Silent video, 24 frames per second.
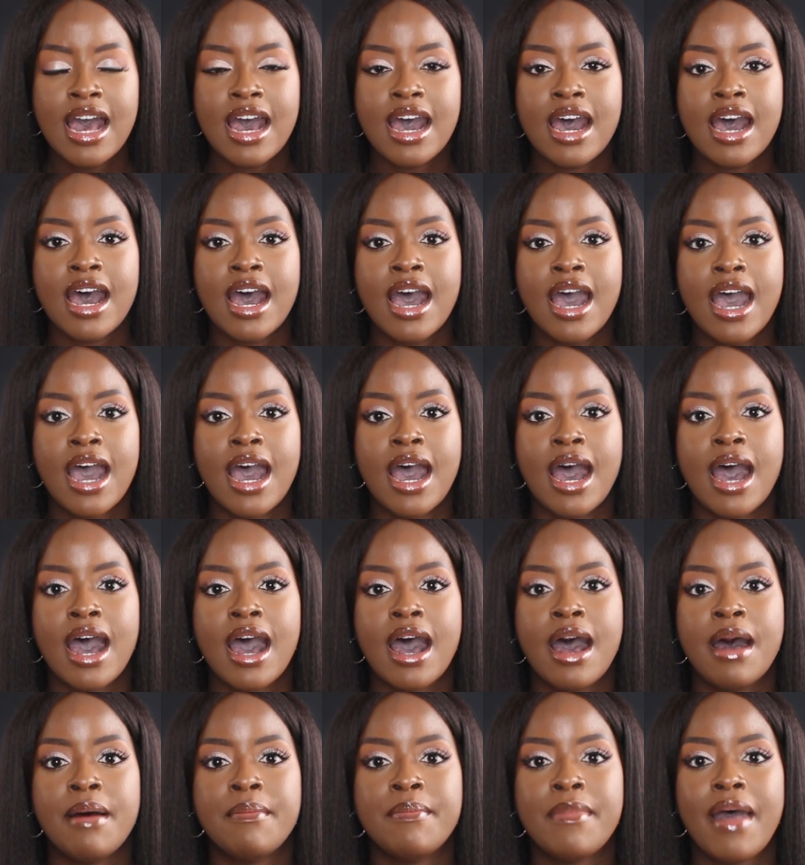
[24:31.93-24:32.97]

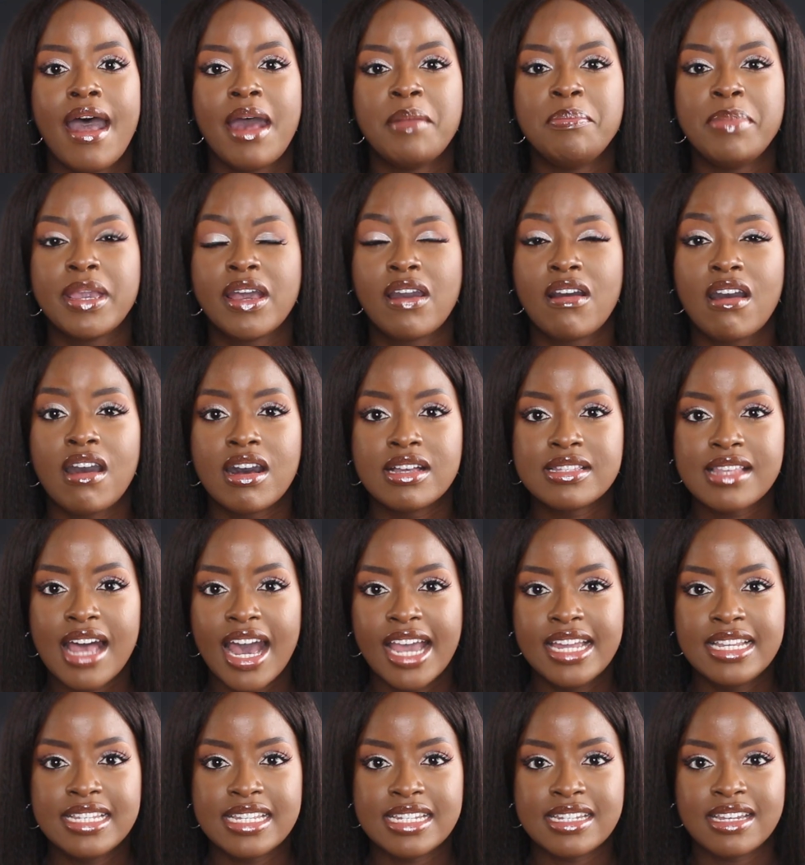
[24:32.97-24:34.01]
And because
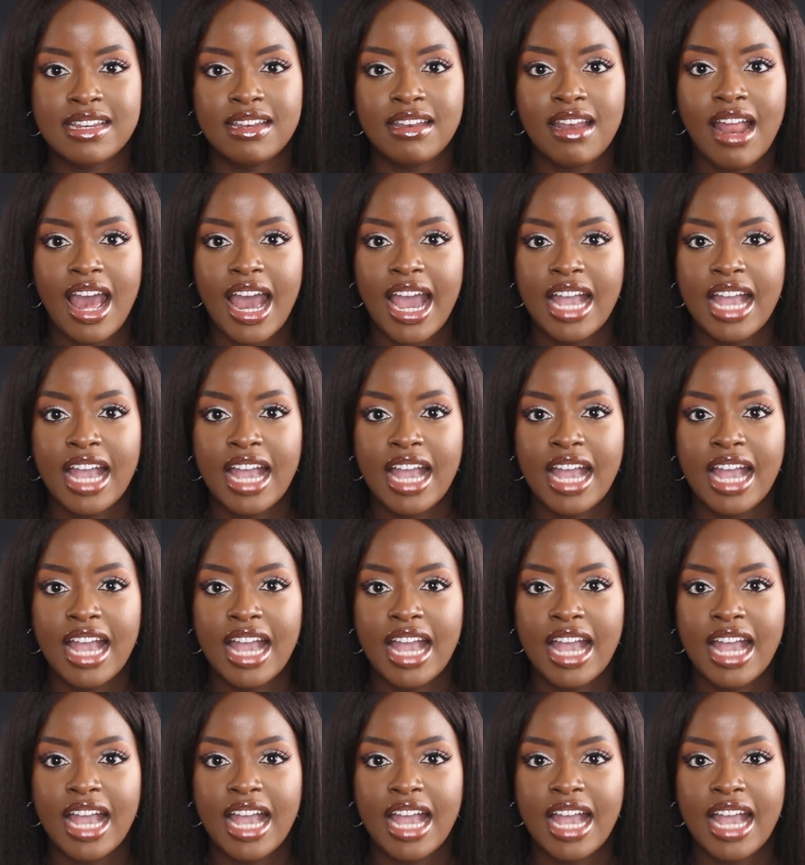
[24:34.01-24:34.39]
I didn't,